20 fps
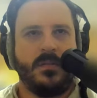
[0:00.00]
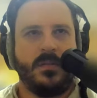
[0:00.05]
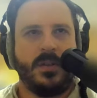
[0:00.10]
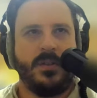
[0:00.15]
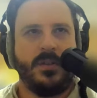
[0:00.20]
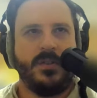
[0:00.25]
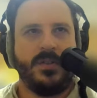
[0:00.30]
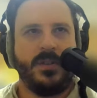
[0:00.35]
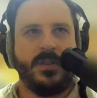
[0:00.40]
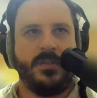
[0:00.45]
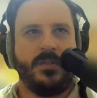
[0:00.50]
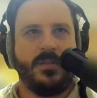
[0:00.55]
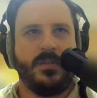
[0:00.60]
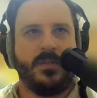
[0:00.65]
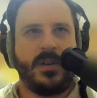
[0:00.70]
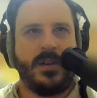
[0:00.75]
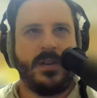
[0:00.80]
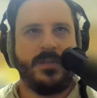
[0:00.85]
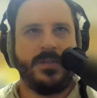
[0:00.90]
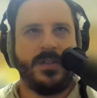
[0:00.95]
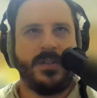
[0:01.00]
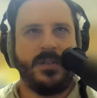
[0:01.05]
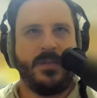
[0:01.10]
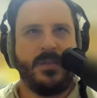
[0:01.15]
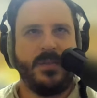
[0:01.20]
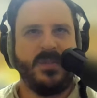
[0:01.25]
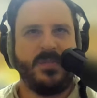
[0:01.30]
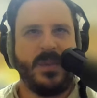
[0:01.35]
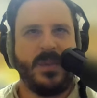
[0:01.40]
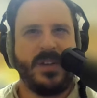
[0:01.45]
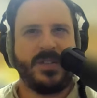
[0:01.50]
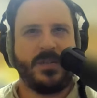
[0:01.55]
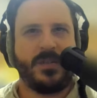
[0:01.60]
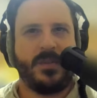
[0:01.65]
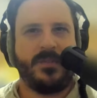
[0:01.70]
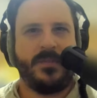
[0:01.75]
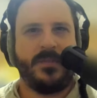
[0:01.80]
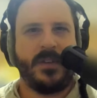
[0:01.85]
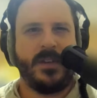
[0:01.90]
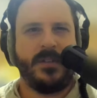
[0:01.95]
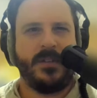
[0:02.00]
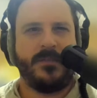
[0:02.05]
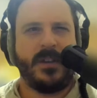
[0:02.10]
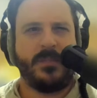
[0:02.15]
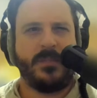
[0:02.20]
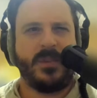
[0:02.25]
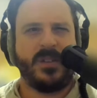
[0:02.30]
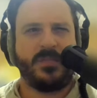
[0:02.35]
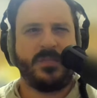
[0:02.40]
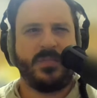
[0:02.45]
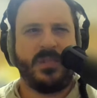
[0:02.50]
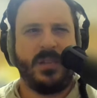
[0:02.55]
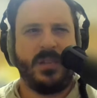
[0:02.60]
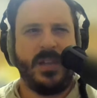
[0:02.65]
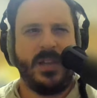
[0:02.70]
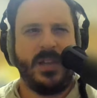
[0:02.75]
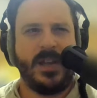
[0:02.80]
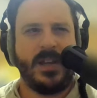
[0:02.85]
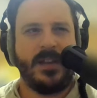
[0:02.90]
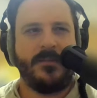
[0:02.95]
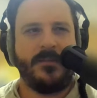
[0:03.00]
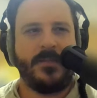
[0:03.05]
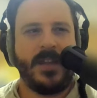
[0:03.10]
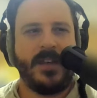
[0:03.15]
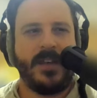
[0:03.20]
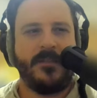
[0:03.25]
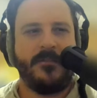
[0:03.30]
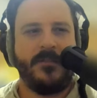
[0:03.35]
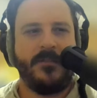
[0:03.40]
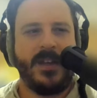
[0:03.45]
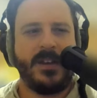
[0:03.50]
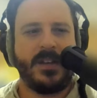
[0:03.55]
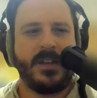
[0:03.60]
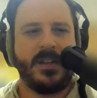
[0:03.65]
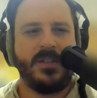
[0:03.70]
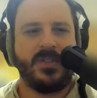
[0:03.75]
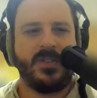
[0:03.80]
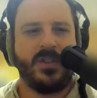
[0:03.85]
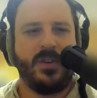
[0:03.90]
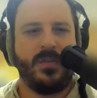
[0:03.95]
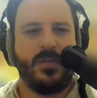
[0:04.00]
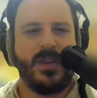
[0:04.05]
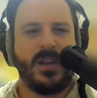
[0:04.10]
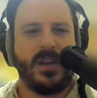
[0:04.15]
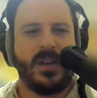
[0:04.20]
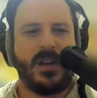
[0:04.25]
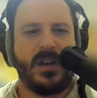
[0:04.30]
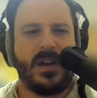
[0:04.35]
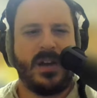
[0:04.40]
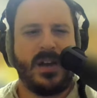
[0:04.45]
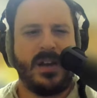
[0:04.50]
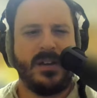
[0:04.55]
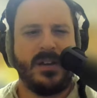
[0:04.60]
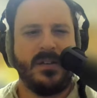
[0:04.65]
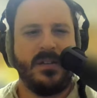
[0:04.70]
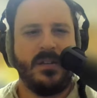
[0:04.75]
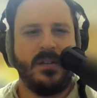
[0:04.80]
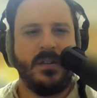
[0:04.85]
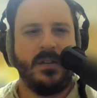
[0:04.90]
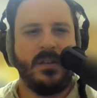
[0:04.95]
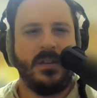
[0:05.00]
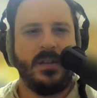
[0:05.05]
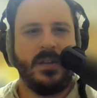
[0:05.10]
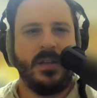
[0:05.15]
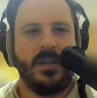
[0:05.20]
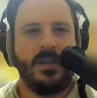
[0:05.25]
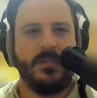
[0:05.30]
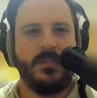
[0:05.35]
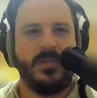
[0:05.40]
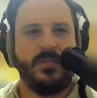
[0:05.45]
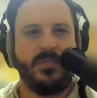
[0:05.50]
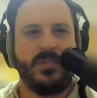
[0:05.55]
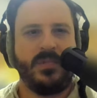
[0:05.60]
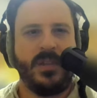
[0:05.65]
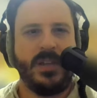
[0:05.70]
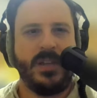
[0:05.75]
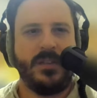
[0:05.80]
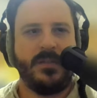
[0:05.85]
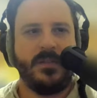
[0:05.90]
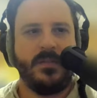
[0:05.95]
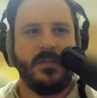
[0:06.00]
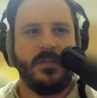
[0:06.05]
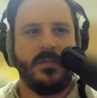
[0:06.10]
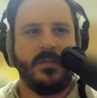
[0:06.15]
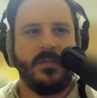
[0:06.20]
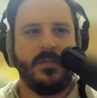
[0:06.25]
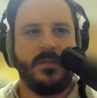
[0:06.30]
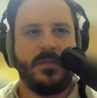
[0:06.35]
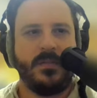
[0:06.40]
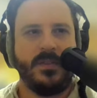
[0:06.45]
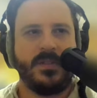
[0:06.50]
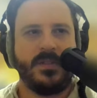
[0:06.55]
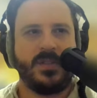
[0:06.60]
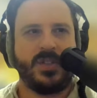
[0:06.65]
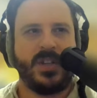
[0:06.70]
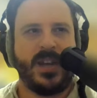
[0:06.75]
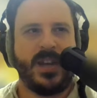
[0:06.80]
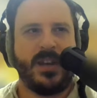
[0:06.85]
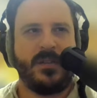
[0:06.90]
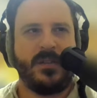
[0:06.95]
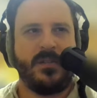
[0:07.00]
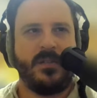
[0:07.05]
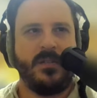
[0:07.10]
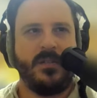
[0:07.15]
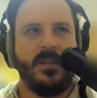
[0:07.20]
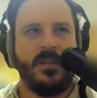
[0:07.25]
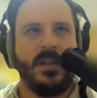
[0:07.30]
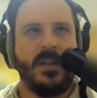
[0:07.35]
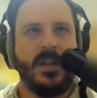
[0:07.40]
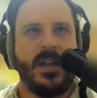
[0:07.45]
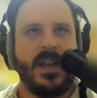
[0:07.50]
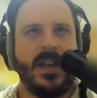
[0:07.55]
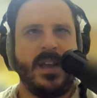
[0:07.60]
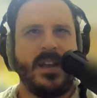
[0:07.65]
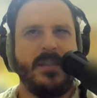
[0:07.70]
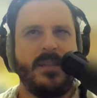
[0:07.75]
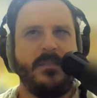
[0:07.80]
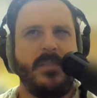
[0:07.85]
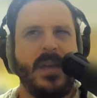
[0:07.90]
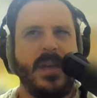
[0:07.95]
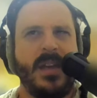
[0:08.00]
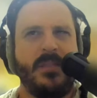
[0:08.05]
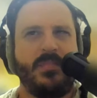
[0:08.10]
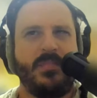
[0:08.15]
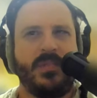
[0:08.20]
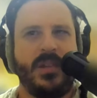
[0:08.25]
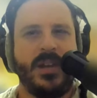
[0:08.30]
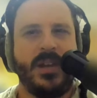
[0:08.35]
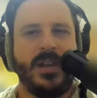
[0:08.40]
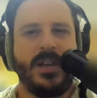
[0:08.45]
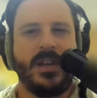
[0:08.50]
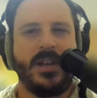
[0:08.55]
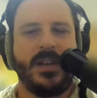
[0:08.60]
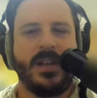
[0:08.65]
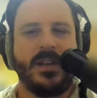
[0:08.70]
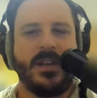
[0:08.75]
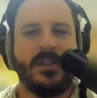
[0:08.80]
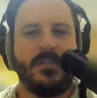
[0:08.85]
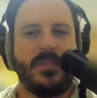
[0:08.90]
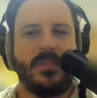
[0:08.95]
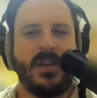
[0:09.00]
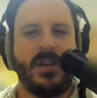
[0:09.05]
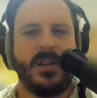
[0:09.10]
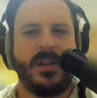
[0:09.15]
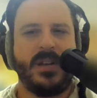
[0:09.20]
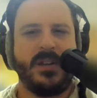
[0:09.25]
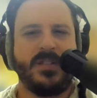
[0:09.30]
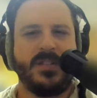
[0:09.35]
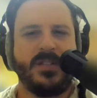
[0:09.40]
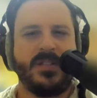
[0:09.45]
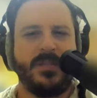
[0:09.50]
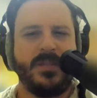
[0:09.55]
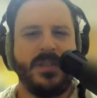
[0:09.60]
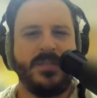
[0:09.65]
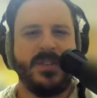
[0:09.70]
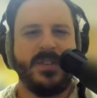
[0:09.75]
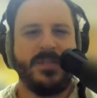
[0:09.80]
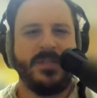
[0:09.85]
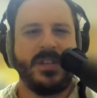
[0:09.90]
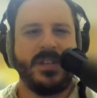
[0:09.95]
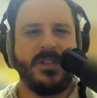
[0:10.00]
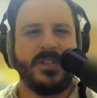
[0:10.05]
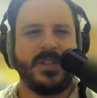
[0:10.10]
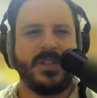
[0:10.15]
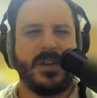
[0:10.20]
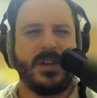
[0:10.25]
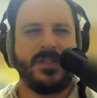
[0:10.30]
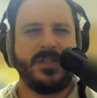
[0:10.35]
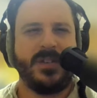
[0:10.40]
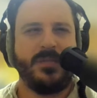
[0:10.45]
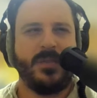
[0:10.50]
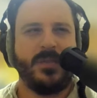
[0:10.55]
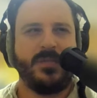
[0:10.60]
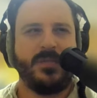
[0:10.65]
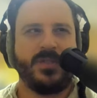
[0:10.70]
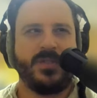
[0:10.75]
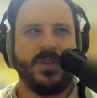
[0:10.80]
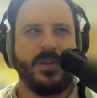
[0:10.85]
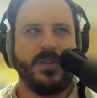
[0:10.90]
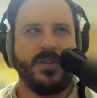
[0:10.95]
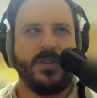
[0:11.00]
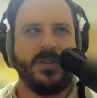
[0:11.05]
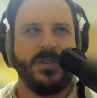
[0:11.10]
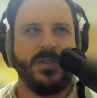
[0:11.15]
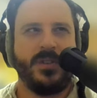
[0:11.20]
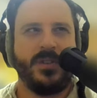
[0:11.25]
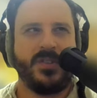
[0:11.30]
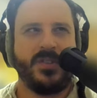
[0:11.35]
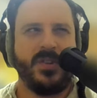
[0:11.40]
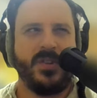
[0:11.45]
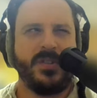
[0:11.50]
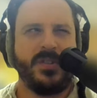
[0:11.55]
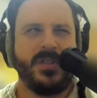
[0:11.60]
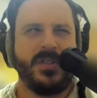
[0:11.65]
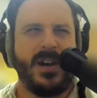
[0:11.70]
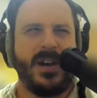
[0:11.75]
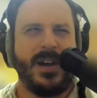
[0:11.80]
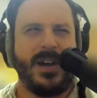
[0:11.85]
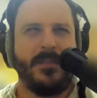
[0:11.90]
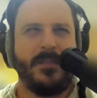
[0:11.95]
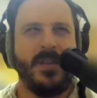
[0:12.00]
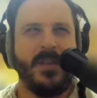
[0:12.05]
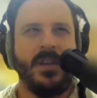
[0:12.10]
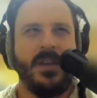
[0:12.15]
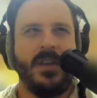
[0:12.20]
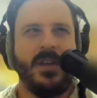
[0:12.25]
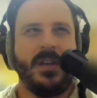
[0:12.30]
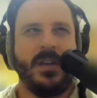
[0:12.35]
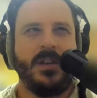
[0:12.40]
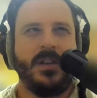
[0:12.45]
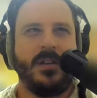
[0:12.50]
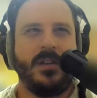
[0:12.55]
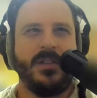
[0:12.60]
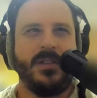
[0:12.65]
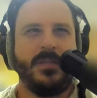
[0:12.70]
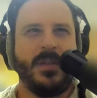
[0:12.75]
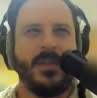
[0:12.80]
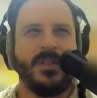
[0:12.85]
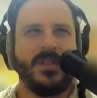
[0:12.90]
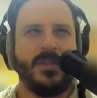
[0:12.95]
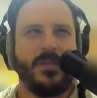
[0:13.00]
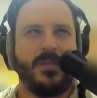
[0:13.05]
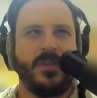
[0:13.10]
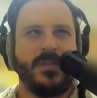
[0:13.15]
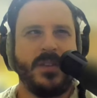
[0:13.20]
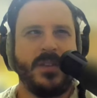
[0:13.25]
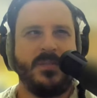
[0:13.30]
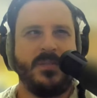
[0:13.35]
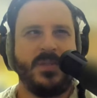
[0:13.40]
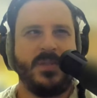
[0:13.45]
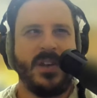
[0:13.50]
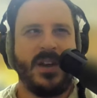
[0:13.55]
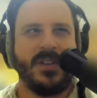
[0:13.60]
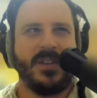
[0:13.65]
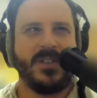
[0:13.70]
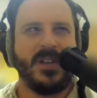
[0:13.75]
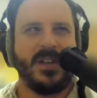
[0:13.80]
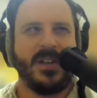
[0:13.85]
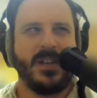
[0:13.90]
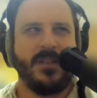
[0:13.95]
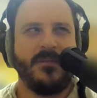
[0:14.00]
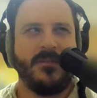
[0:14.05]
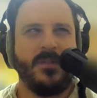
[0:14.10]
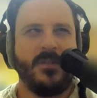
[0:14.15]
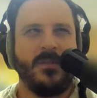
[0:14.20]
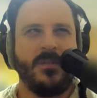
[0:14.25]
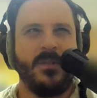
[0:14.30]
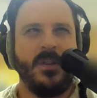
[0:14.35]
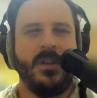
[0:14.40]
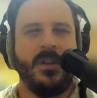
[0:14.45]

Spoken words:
Here's the Ohio State women's basketball feed. And if I press play, if that event is going on, it will play this channel. And it may play, again, depending, sometimes it'll say this content won't start until a certain time. It all depends on what the API is going to give you.